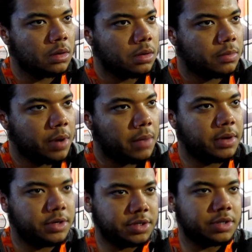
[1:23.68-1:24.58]

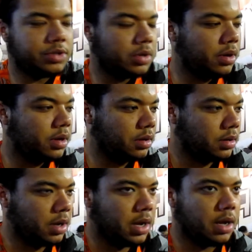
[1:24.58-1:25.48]
Probably to just enjoy it,
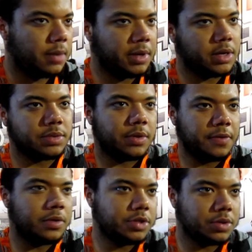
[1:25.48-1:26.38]
because
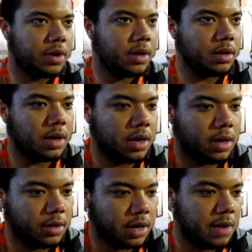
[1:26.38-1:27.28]
if you enjoy it,
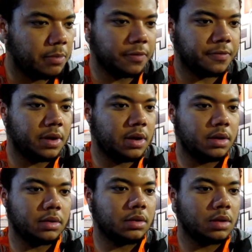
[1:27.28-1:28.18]
you're going to have more fun
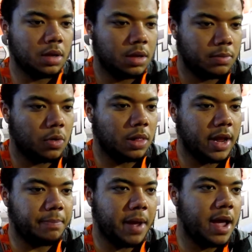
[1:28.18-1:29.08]
and more
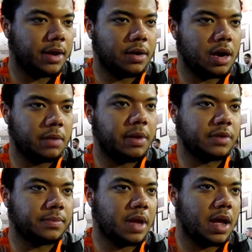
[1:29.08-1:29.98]
laid back. You're not going to
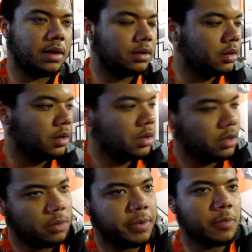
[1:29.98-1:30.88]
be as
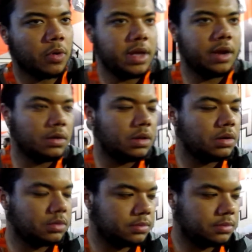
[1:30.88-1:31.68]
uptight. You'll be more eager to learn.